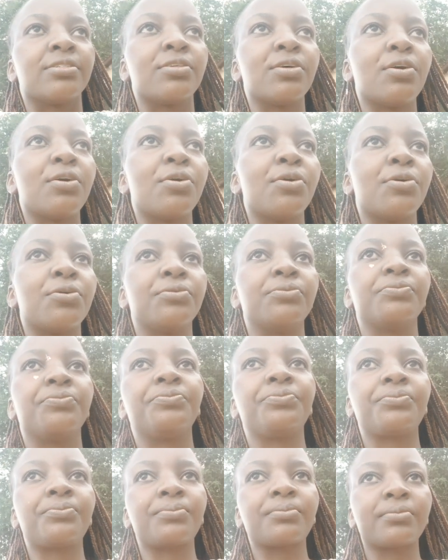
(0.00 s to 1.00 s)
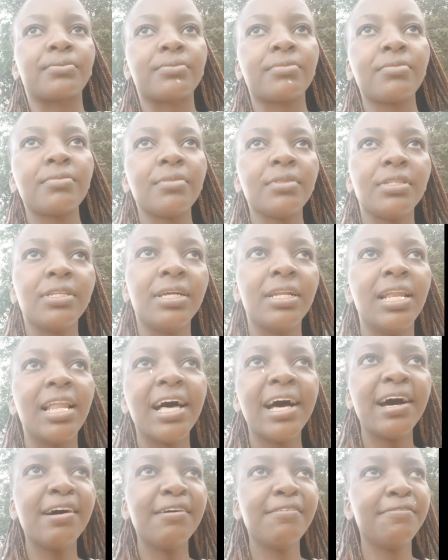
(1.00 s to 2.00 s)
So,
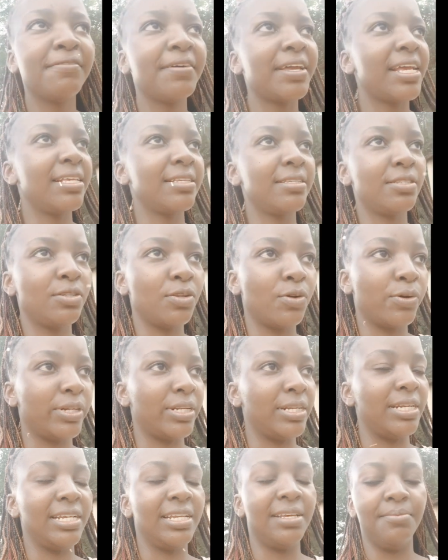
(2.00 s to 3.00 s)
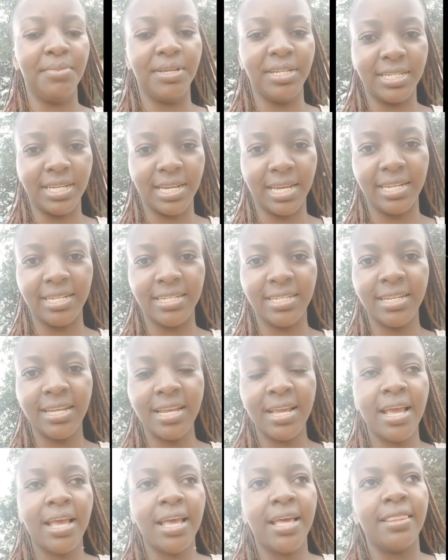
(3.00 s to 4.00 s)
love is not limited.
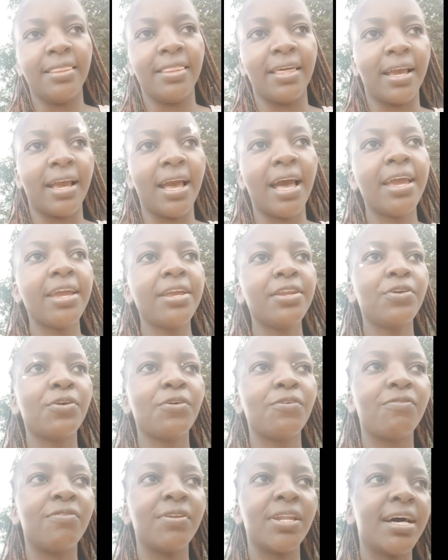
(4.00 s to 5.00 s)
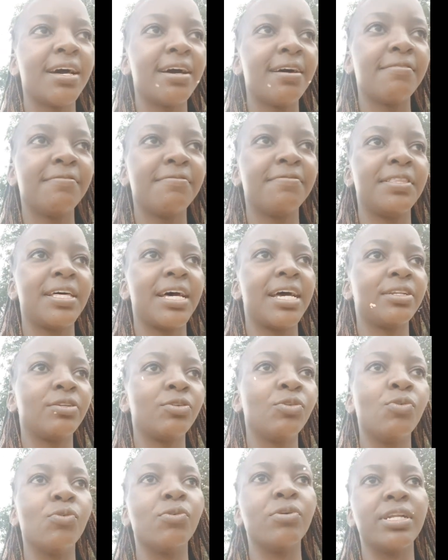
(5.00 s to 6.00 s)
The kind of love
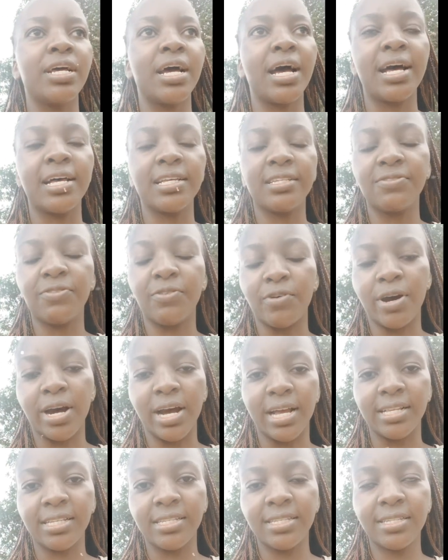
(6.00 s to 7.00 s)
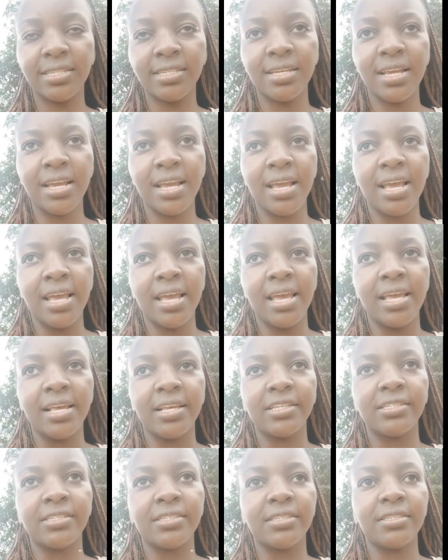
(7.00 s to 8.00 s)
that God has for us
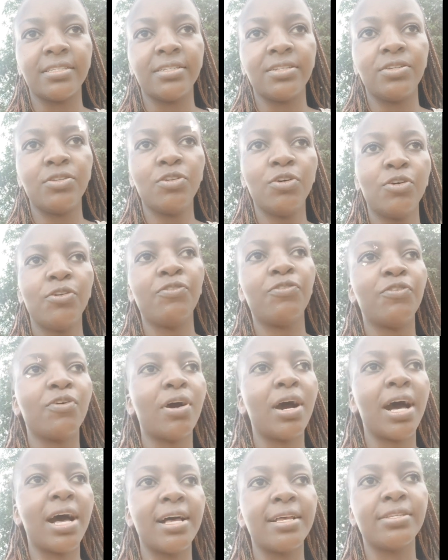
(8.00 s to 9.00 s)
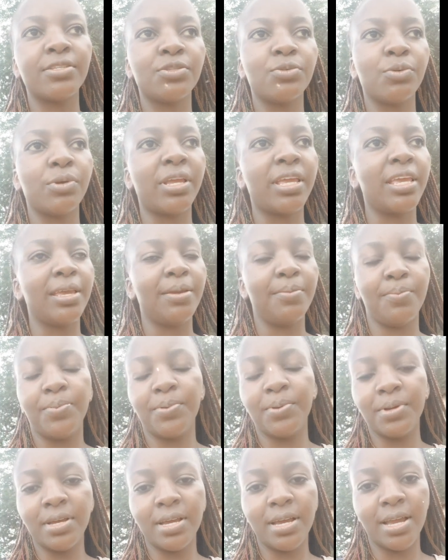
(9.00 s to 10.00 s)
is not for us to keep
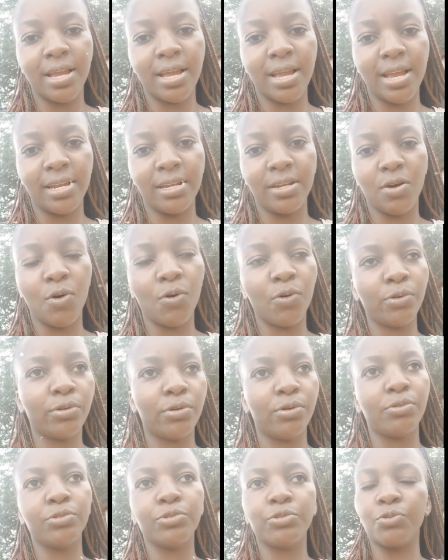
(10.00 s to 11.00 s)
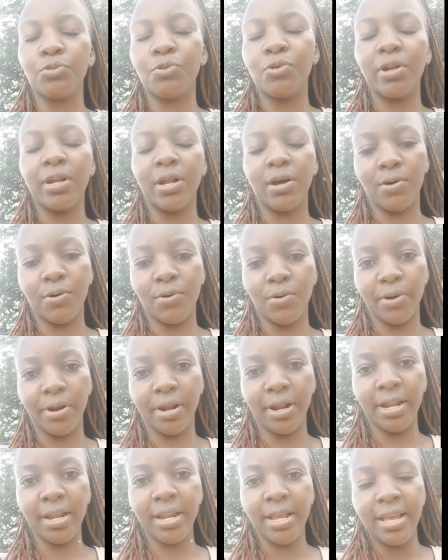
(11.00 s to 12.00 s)
and hold on to on our
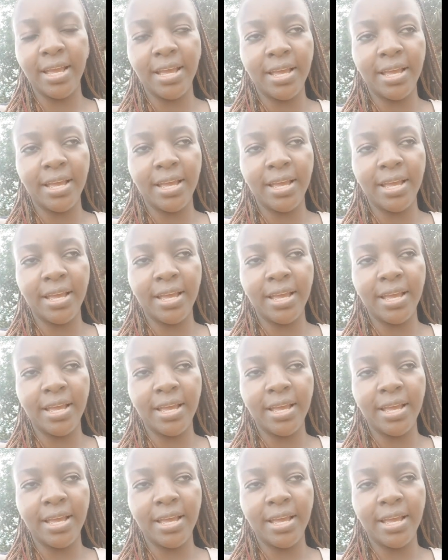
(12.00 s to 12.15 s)
own.